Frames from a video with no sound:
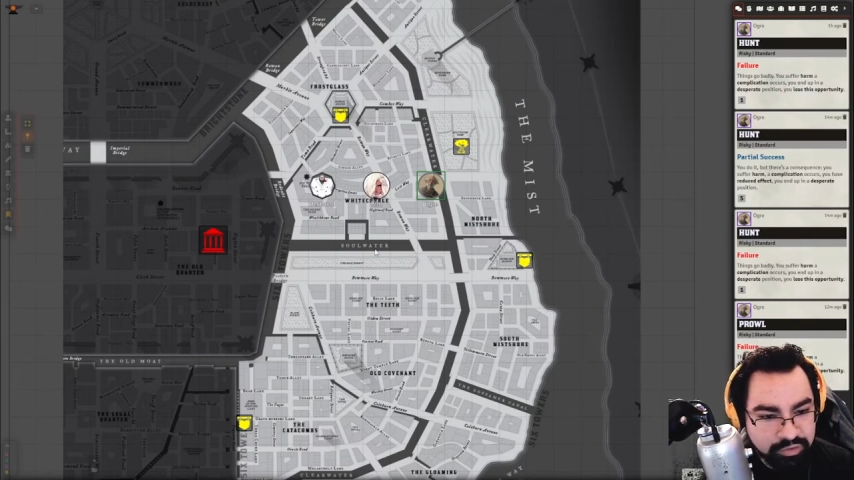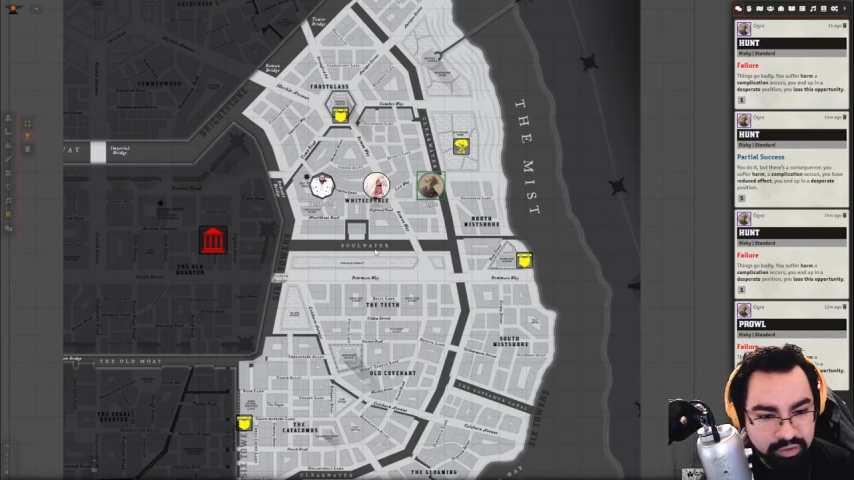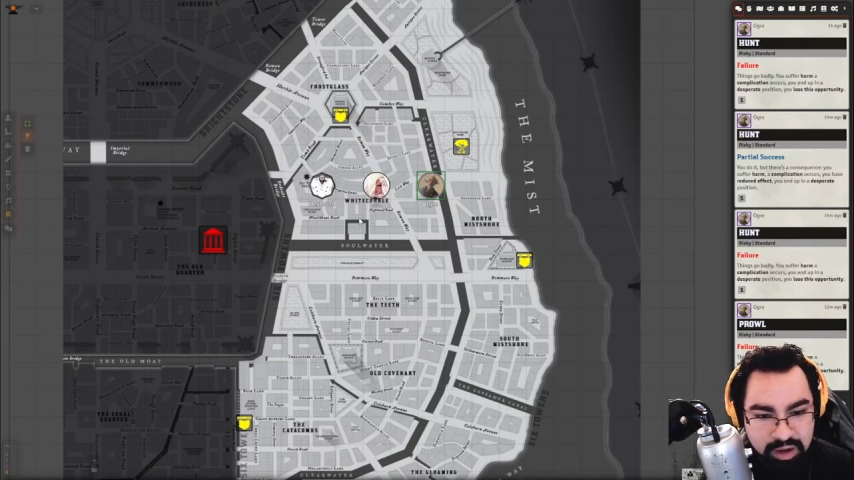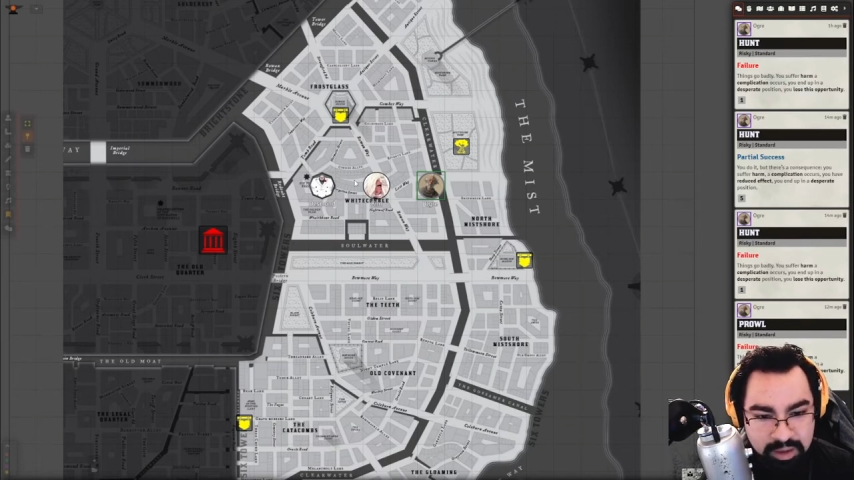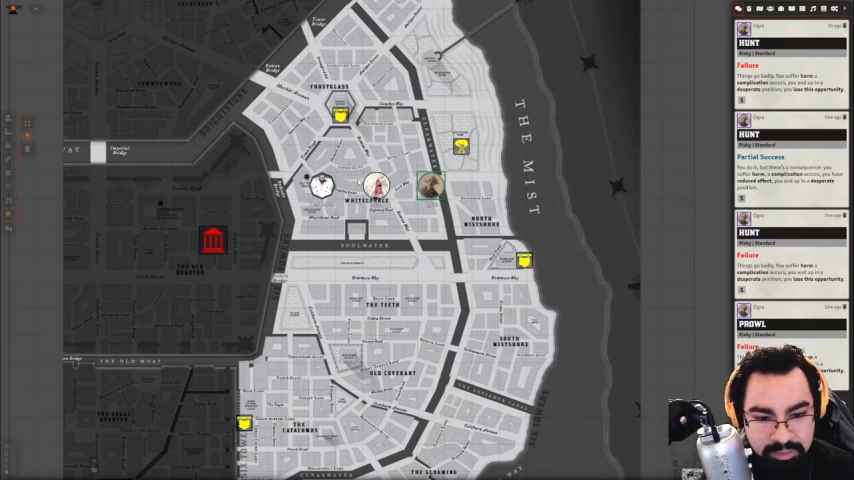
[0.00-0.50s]

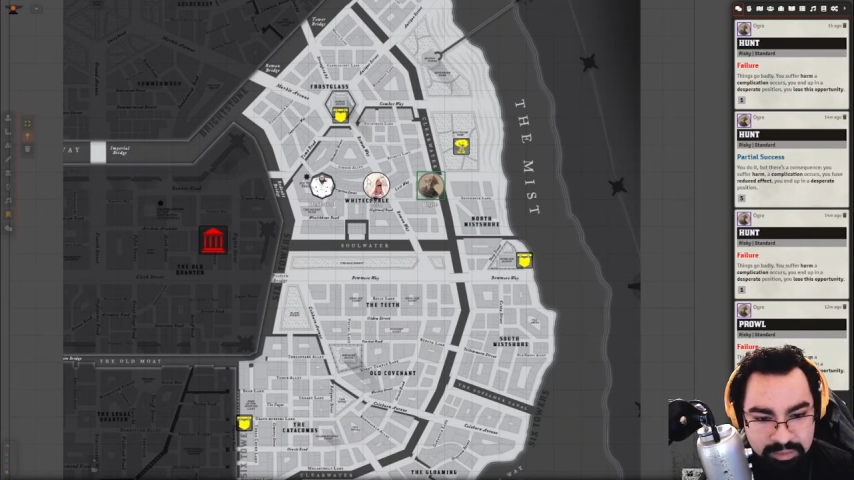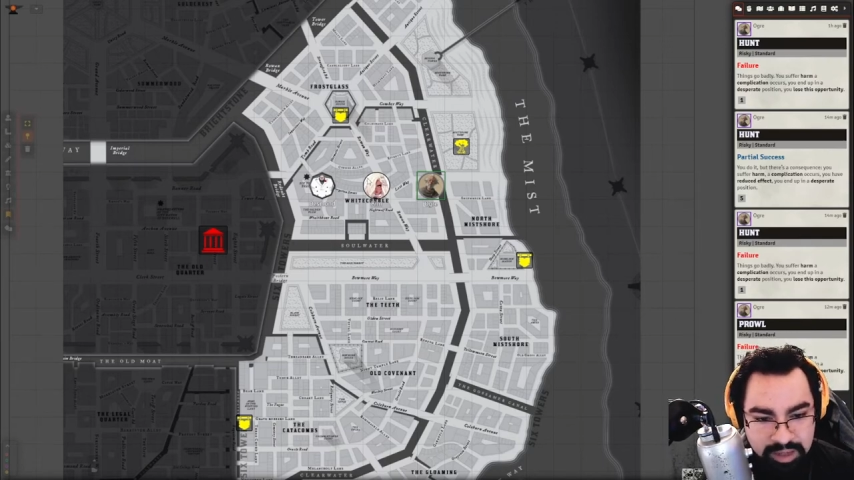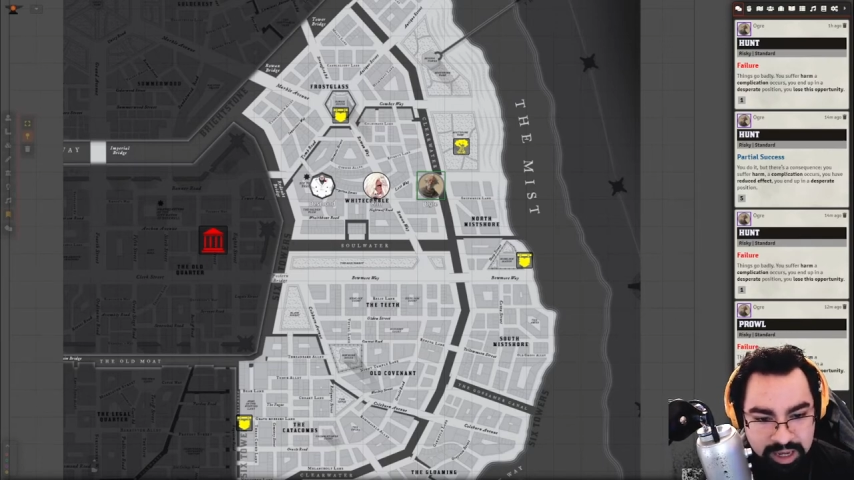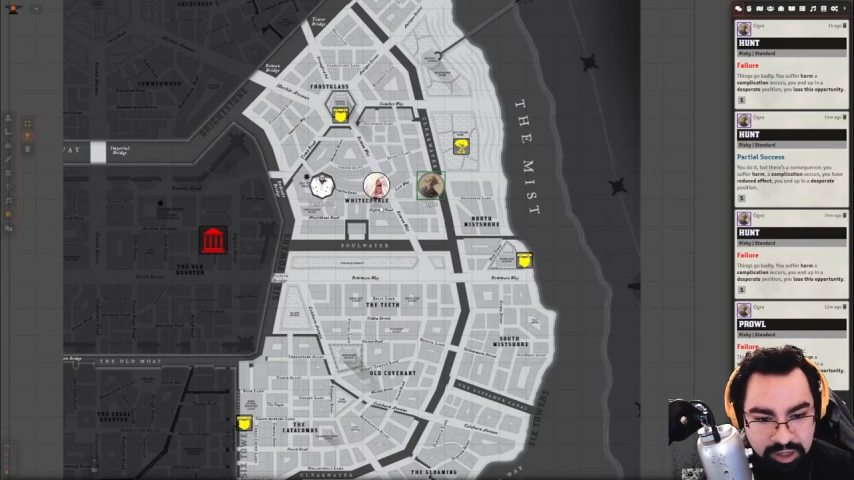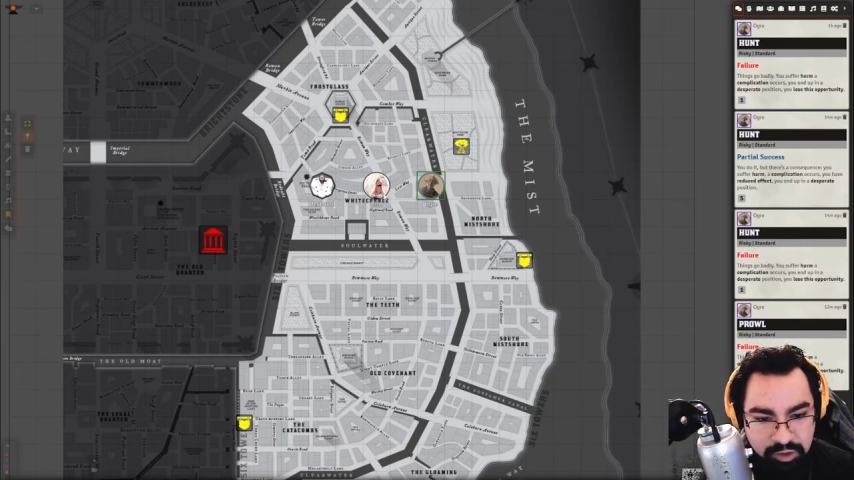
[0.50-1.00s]
from
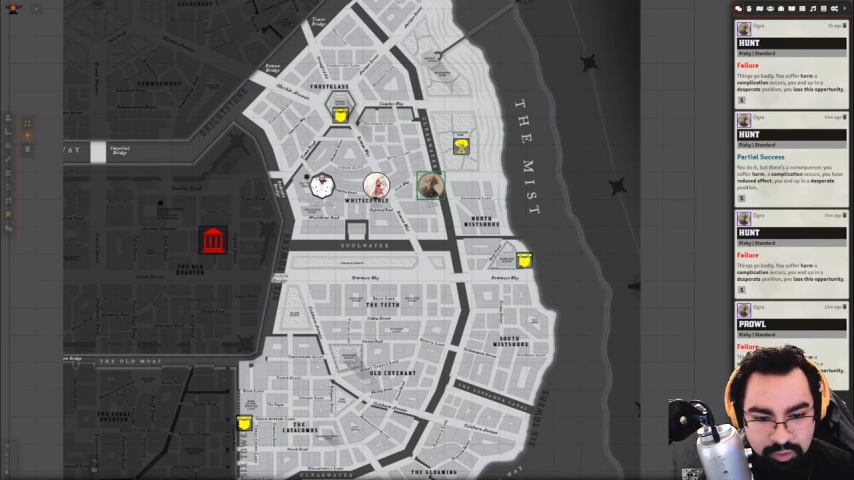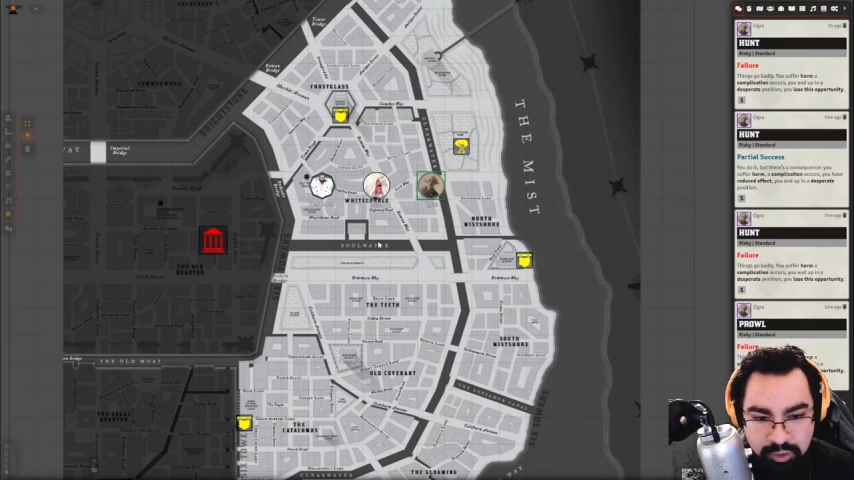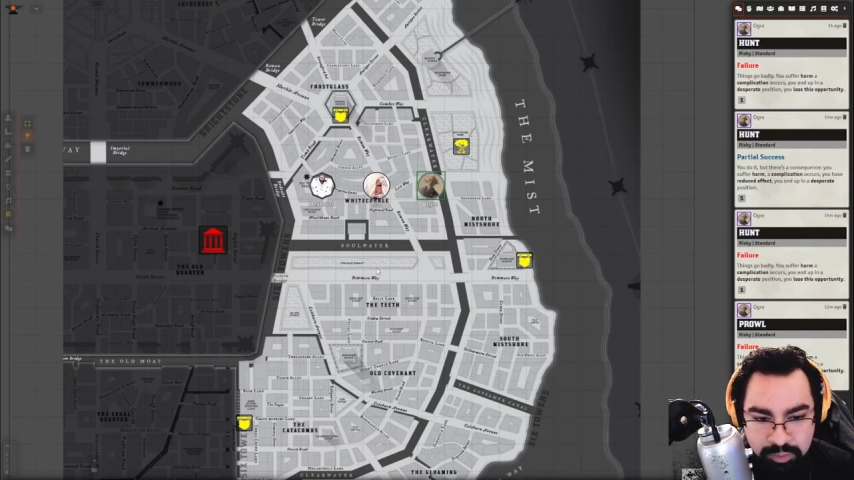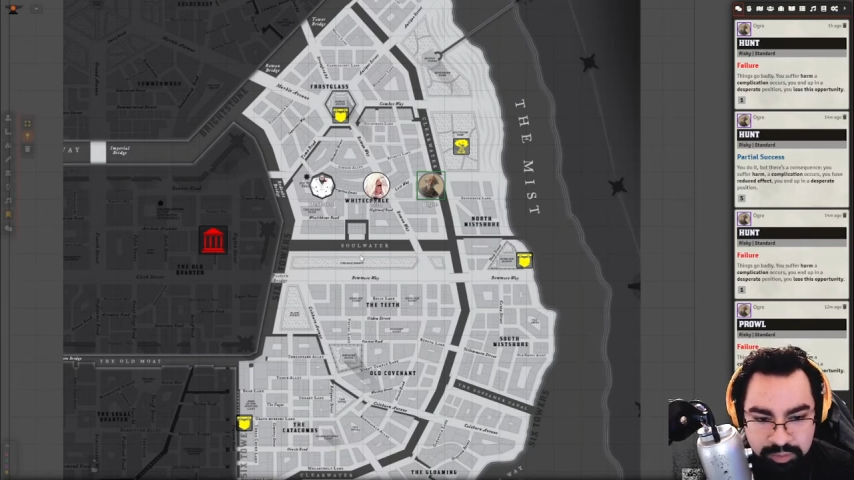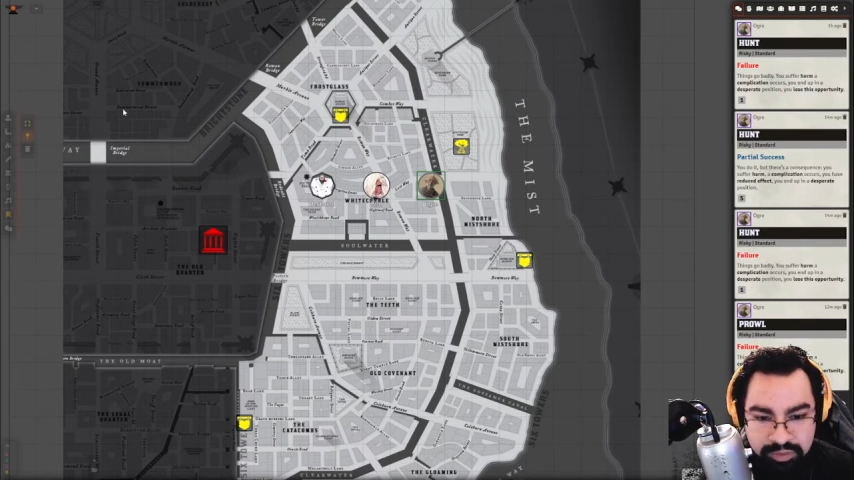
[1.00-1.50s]
a group?